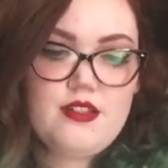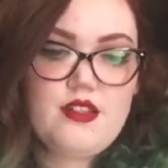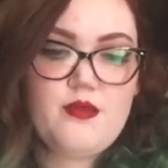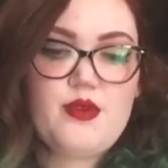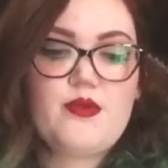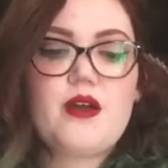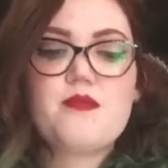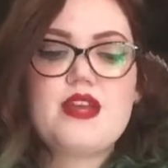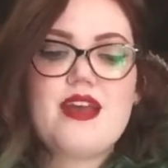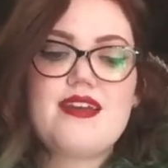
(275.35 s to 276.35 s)
Them unwrap
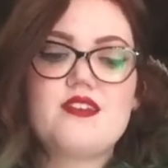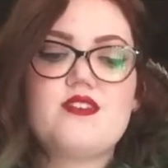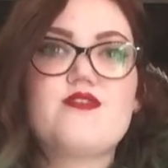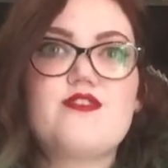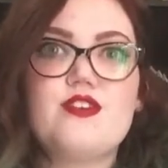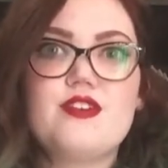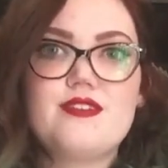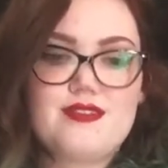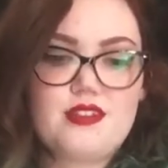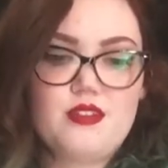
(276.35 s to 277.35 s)
me hand and foot,
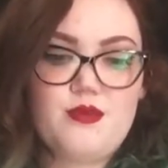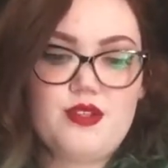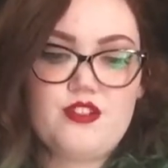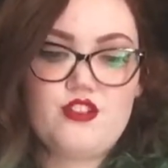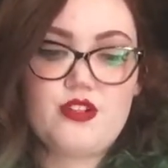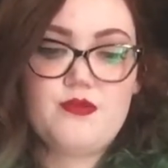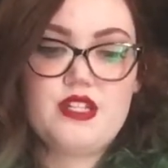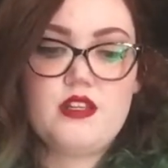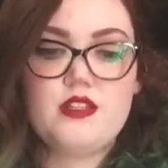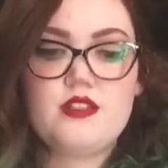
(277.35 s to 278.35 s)
the big
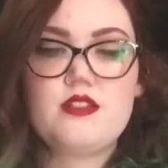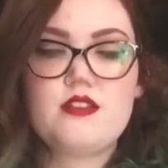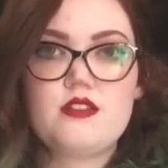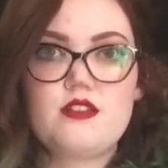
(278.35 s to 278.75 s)
striptease.